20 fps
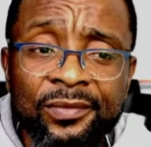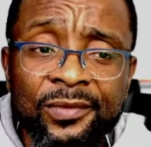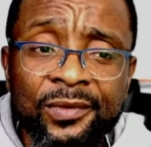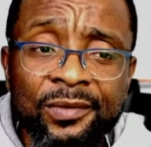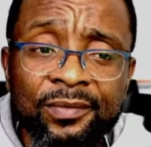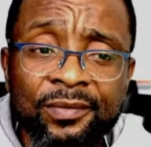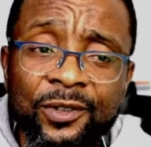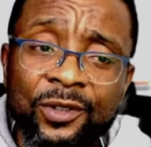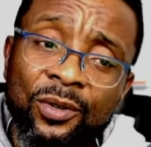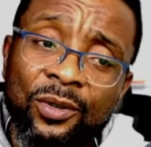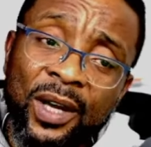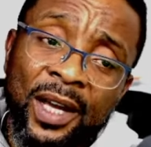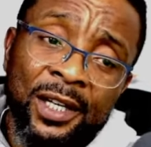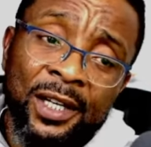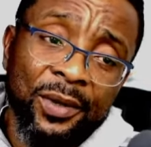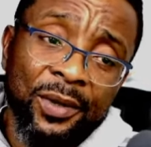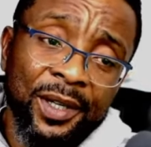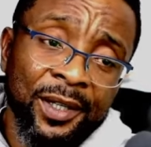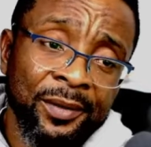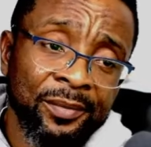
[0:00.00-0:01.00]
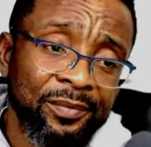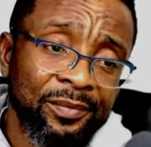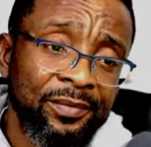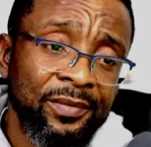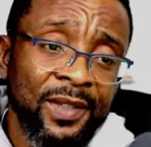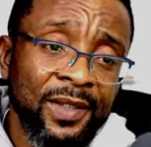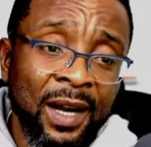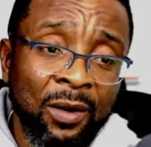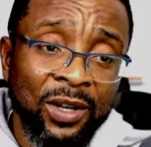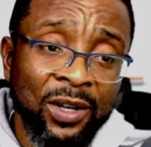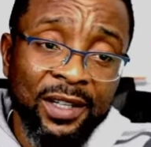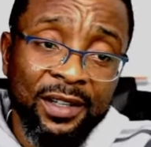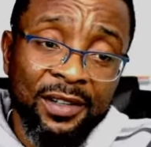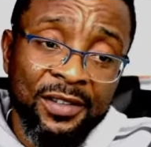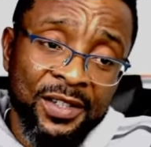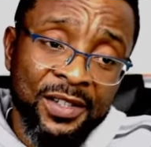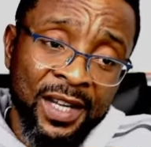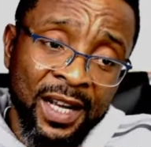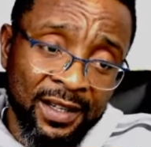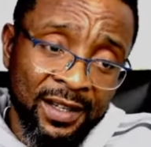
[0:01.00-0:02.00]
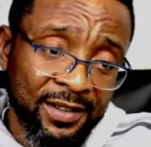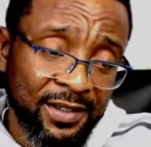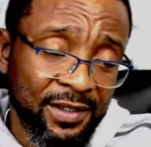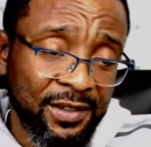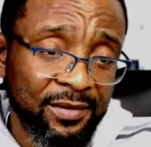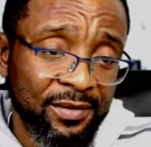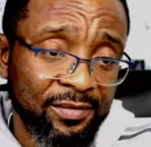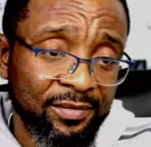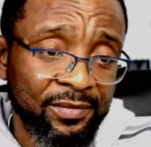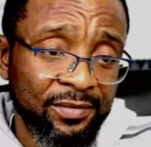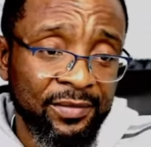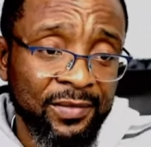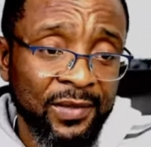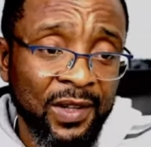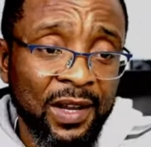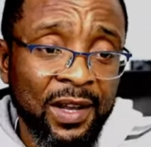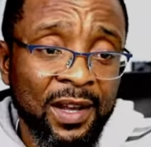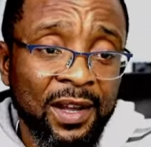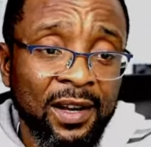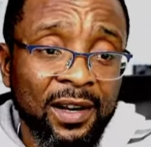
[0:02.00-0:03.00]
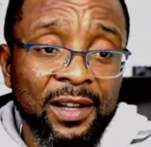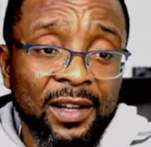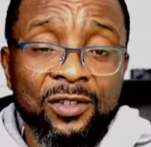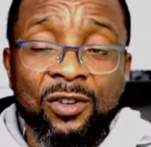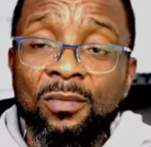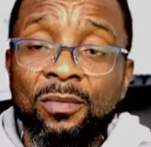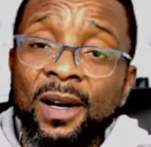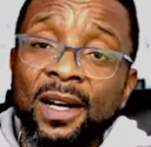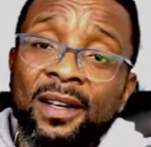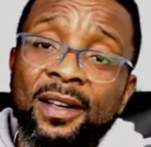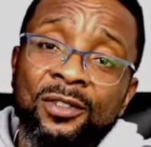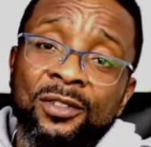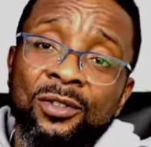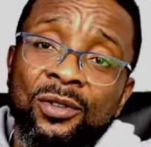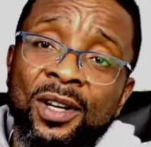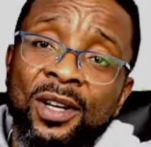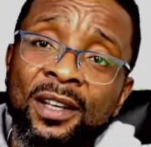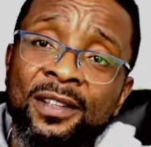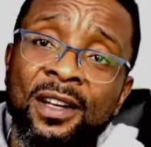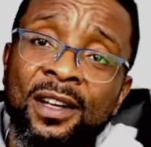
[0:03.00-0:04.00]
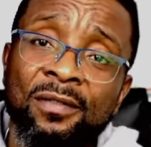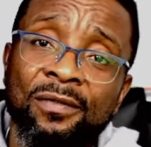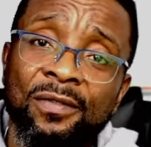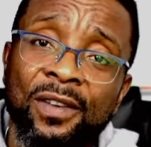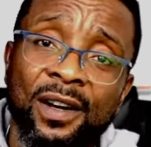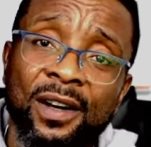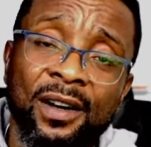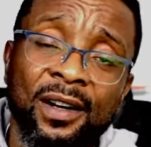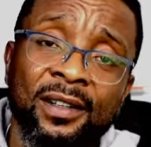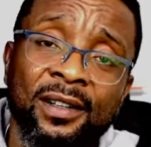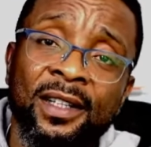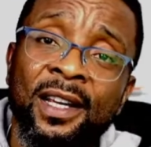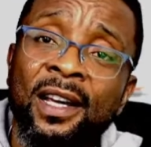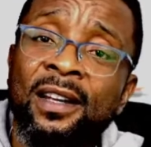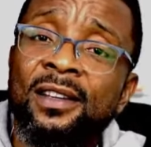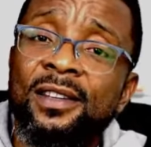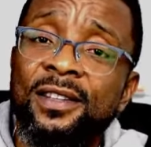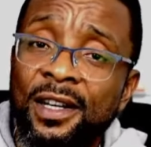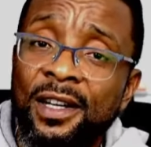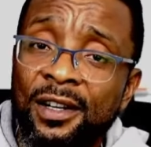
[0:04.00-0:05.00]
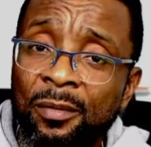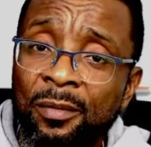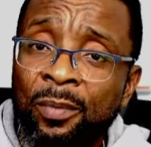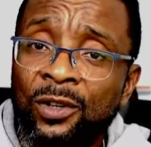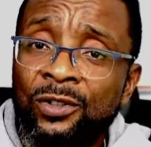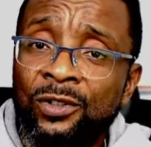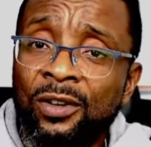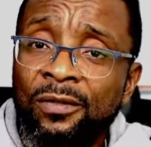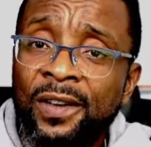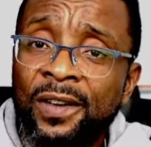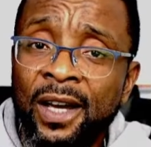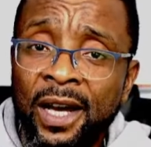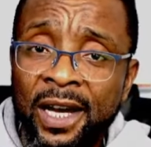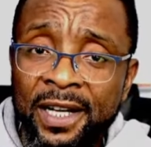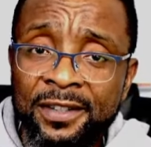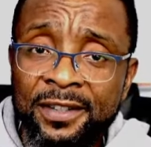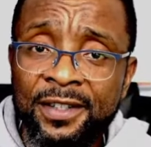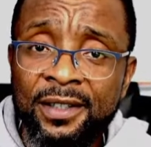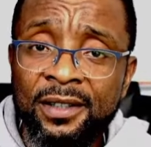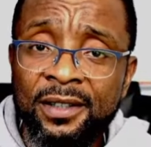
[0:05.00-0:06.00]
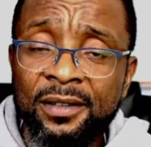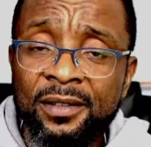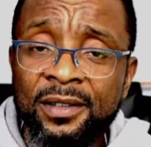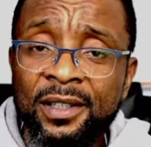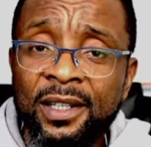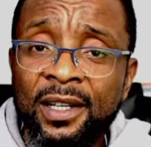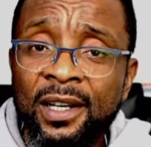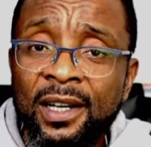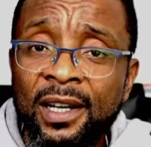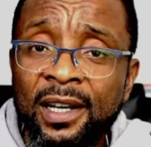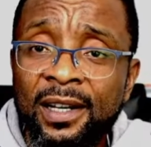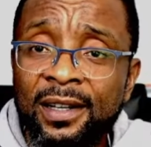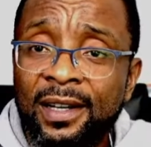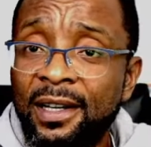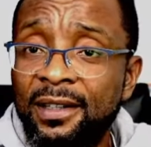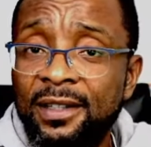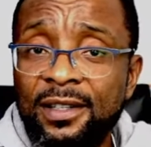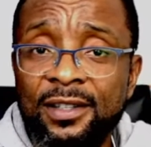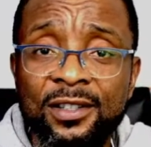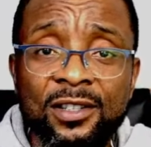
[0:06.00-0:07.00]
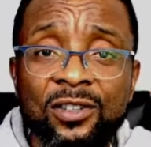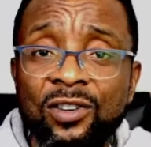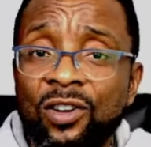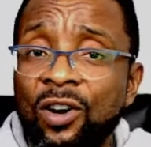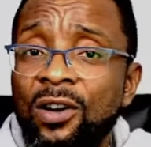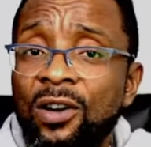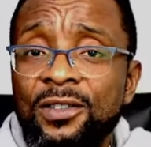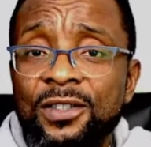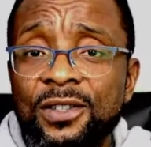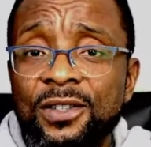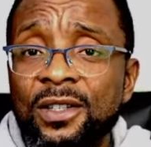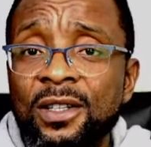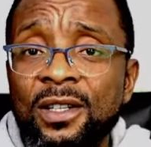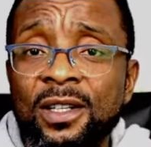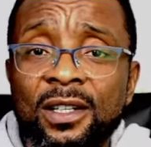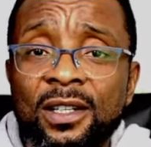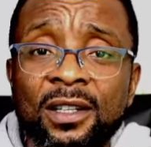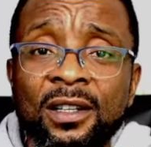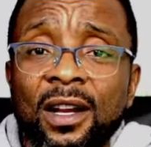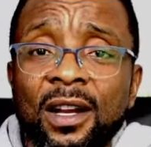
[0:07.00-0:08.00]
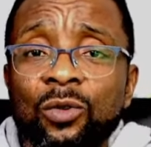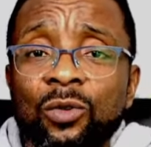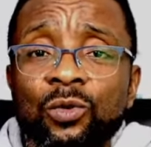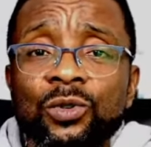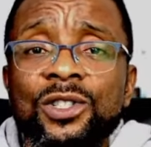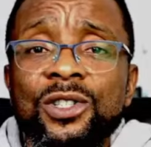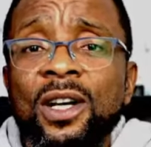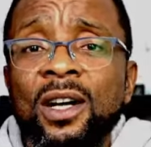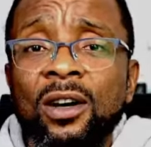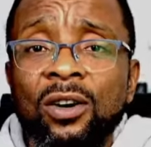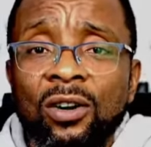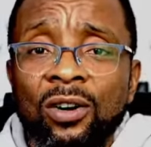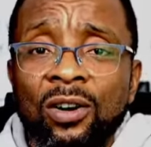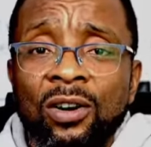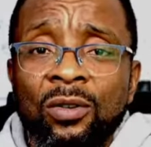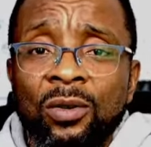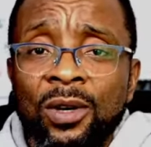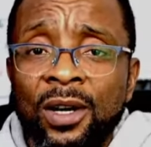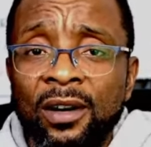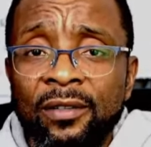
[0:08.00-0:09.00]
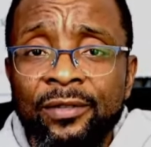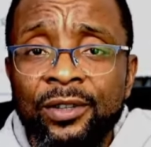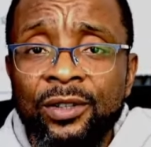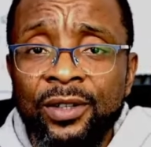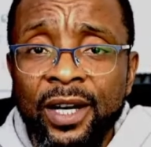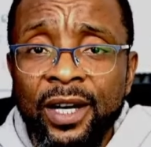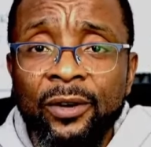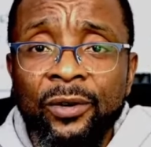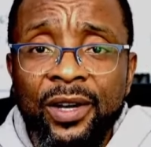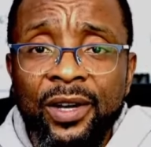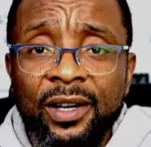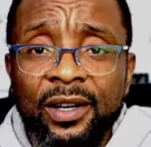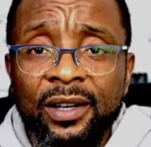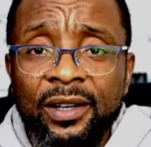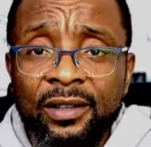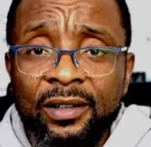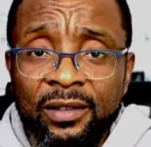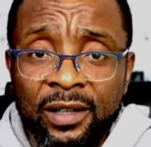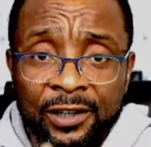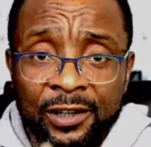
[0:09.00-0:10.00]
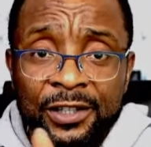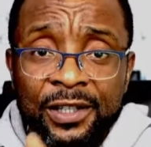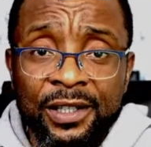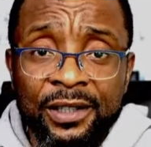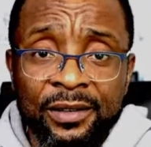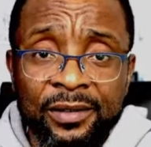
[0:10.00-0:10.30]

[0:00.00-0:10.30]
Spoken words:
So anyway, that one is that. Let's go back to that Zamfara. Here is a report of AIT that is not in Hausa or what have you now, okay? Listen.